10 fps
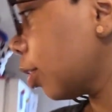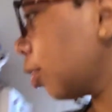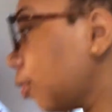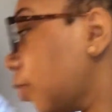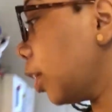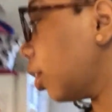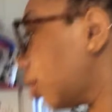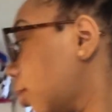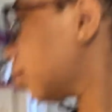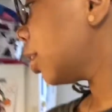little video
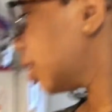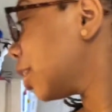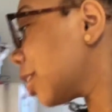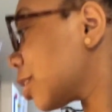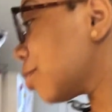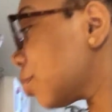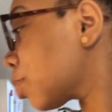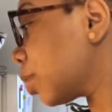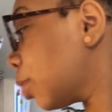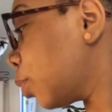because it was
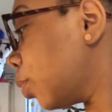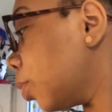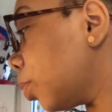really cool.